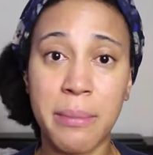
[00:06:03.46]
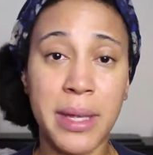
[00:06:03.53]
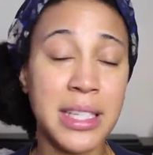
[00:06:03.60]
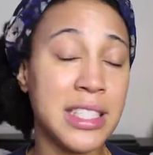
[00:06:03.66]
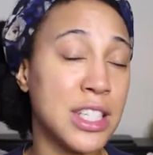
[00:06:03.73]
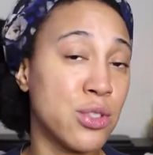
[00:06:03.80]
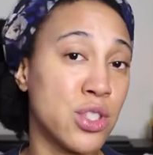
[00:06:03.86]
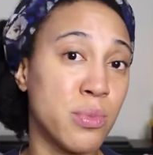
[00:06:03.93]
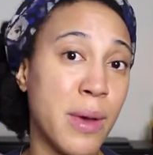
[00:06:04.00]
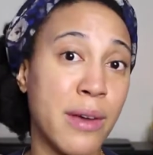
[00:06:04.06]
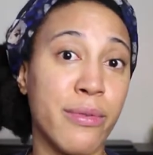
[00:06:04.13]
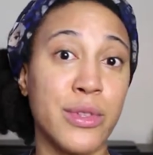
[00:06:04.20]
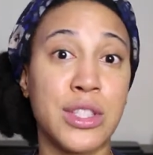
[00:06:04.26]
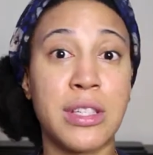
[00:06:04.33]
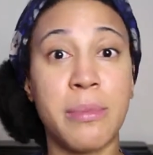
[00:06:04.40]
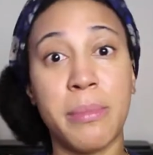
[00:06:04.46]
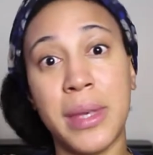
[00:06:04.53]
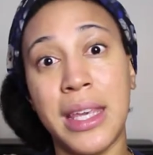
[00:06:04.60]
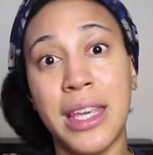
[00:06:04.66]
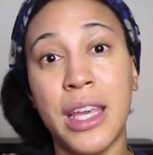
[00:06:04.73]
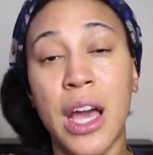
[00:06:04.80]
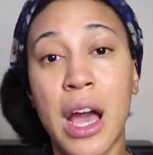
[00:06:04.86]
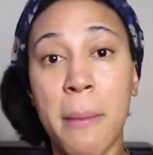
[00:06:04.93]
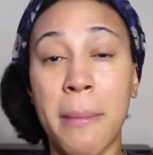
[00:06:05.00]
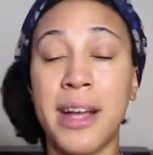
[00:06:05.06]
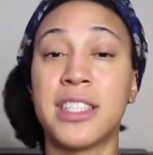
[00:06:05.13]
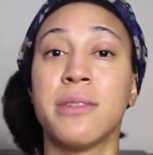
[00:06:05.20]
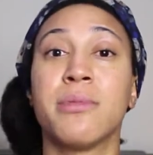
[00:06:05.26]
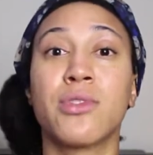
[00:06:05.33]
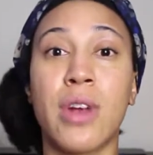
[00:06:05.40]
and being disrespectful to me, my
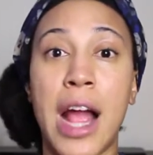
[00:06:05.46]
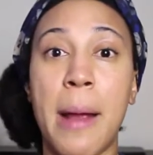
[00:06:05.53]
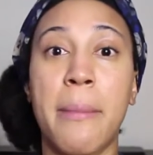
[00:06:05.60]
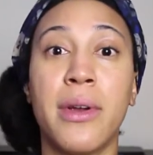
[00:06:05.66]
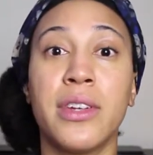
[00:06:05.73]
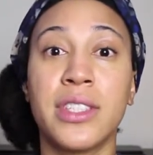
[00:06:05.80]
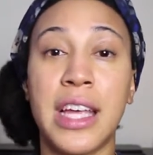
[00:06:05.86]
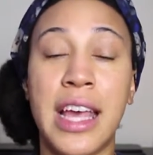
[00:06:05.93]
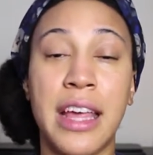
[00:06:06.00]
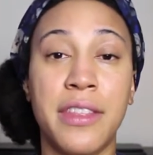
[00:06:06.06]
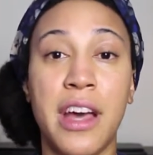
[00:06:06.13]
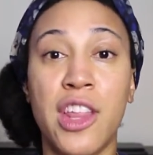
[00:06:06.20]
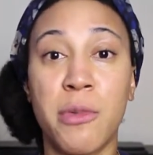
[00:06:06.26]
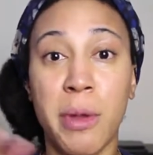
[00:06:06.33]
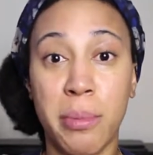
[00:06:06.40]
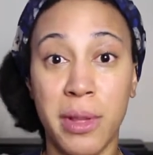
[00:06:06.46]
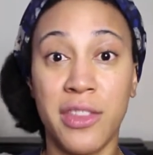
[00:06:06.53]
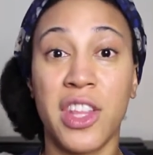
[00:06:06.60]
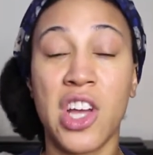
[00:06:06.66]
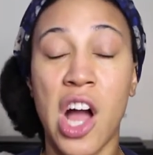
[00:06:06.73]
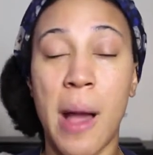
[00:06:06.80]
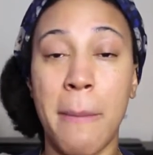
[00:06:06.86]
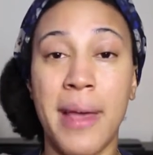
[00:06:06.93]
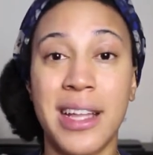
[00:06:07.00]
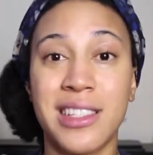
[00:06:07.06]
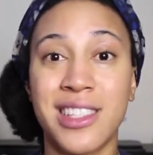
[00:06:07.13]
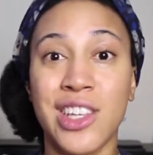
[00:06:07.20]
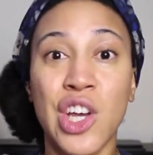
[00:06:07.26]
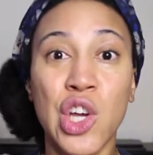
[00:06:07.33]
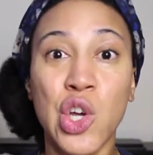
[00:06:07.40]
subscribers, and the other people in the
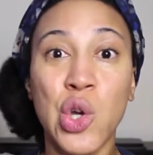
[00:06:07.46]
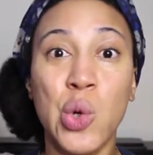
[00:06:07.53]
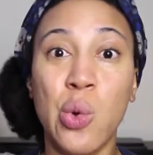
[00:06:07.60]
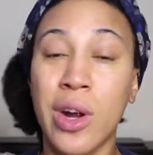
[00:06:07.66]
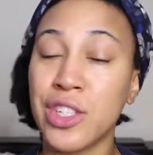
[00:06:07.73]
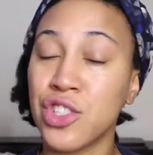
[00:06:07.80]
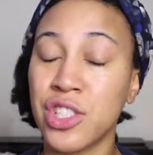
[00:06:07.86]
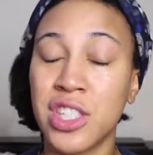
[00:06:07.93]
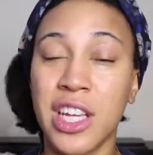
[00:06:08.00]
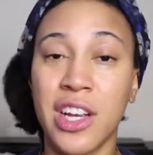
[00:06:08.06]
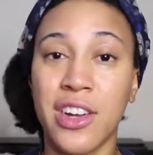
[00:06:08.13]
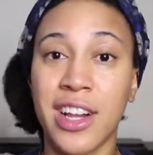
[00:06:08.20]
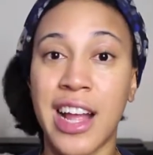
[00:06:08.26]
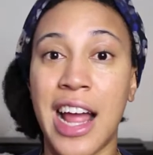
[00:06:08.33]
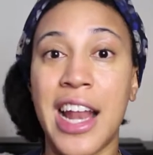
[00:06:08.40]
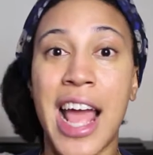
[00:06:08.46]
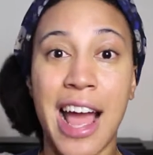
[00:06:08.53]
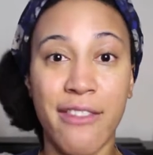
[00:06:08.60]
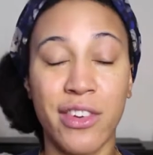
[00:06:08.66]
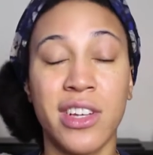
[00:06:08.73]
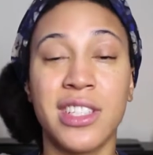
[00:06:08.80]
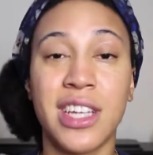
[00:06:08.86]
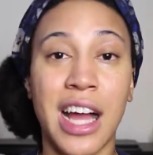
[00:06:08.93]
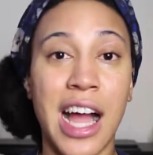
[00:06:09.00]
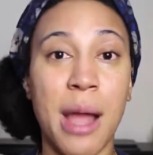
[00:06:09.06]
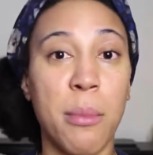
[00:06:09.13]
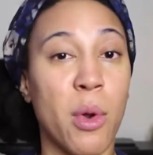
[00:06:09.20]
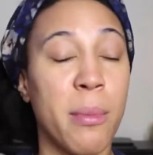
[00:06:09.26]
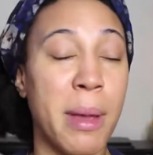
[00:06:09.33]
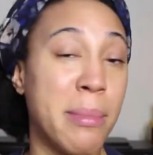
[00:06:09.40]
comments who are just here to kind of have a good
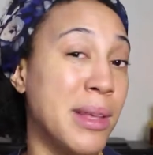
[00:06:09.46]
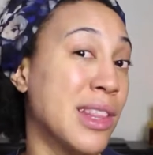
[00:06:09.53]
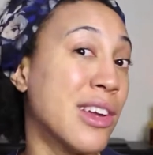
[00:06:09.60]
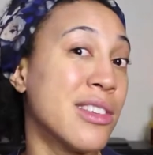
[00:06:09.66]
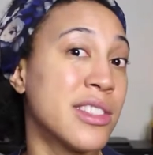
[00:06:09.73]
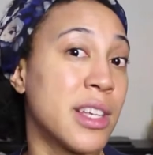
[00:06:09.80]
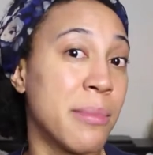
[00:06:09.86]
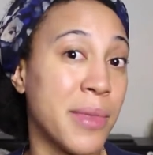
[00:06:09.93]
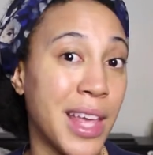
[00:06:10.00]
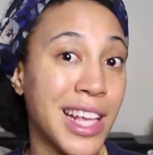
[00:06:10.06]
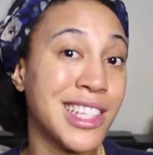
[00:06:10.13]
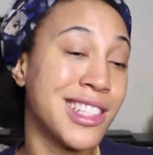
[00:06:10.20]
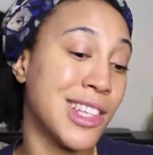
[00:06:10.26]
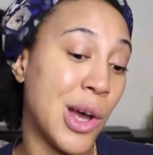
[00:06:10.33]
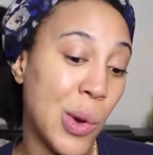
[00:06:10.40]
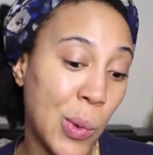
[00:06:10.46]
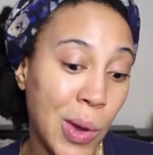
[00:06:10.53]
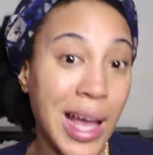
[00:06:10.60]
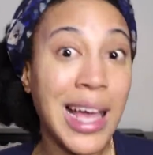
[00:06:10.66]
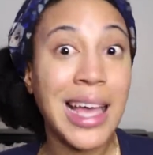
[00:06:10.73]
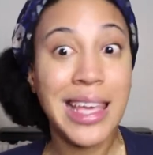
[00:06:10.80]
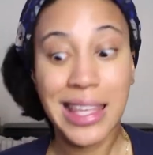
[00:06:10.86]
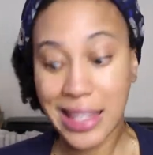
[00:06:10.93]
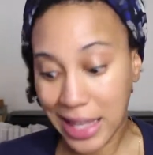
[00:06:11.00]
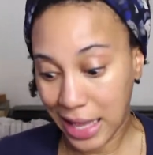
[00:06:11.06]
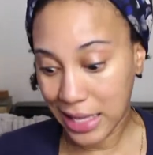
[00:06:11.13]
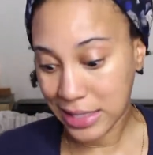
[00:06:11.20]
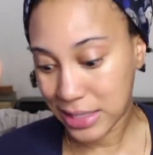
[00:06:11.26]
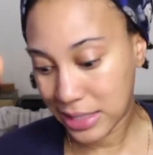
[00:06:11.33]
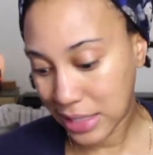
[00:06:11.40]
time or maybe learn something. So
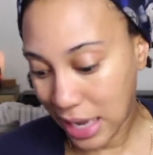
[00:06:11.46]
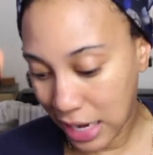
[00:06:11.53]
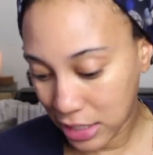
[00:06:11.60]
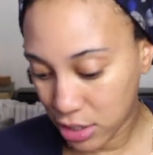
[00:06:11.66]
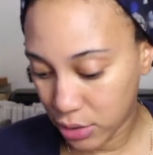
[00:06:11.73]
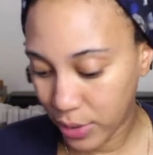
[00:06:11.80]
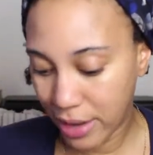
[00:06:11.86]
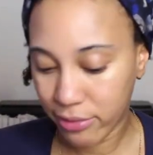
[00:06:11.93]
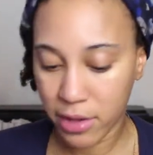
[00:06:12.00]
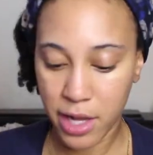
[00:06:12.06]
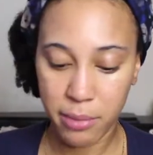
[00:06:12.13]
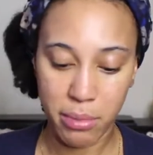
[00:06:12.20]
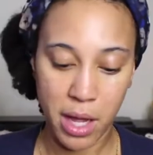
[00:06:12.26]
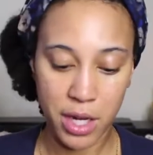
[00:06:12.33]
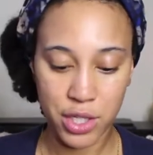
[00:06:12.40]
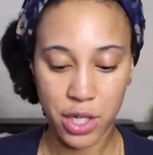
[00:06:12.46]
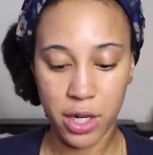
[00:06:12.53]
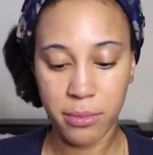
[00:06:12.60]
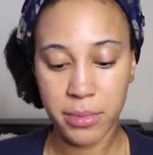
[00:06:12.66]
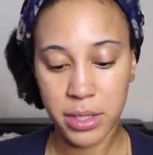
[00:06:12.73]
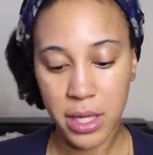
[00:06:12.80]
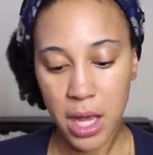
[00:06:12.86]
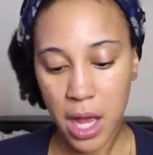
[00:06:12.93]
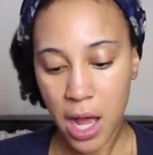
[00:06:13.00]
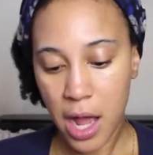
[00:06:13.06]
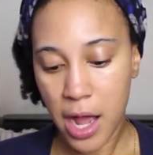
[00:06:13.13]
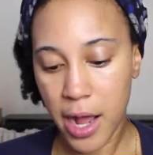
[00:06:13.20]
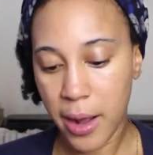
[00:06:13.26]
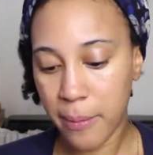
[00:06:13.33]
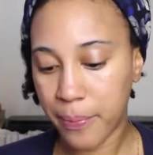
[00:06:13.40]
yes, I do have a lot of blocked terms.
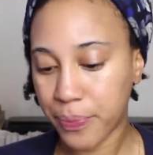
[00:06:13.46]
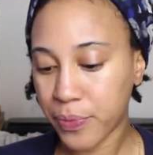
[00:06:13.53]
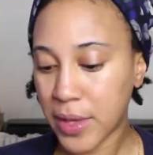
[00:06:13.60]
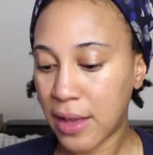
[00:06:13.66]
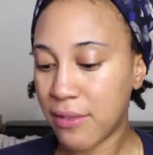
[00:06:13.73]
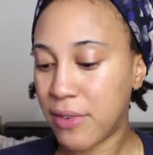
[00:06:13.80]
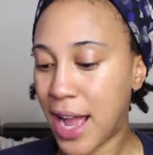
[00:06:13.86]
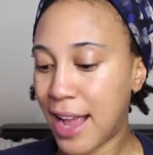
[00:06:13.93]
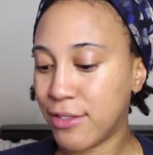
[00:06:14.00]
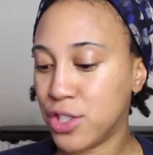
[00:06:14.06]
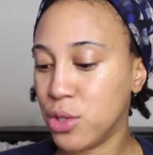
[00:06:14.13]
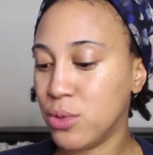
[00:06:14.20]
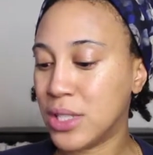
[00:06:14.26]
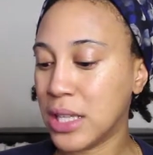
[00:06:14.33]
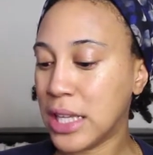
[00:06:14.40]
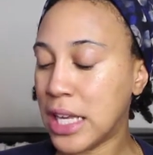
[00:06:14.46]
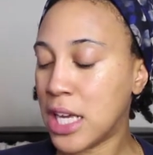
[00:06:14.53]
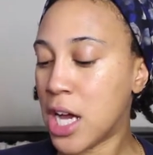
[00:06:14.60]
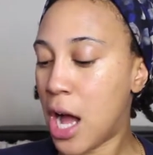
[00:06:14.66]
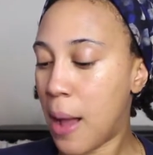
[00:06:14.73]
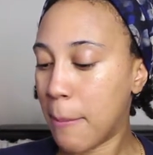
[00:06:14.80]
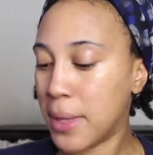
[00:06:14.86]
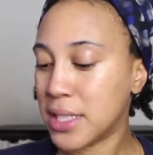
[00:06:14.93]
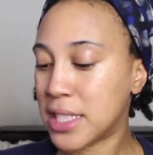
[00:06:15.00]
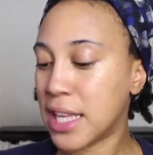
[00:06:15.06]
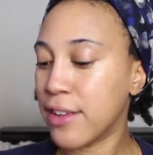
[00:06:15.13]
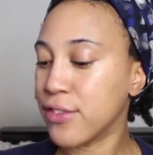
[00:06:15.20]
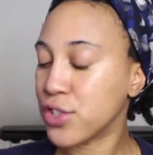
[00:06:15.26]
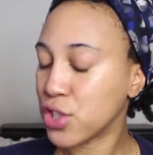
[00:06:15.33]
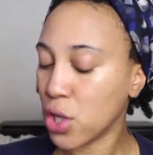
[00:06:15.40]
Um, Five, do you delete comments?
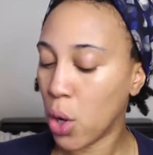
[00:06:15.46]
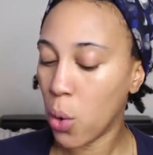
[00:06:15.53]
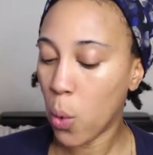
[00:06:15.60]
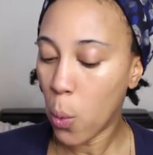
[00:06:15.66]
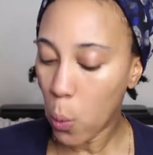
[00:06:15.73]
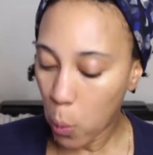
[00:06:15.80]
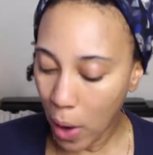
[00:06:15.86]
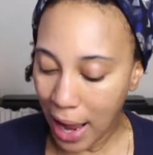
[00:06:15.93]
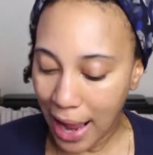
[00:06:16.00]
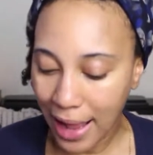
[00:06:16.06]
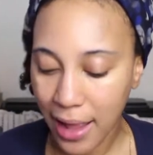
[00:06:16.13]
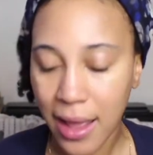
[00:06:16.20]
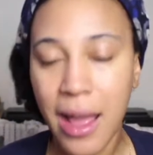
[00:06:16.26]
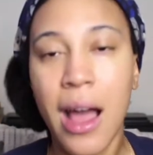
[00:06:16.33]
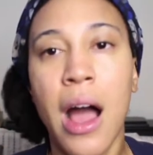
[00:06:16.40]
If so, why?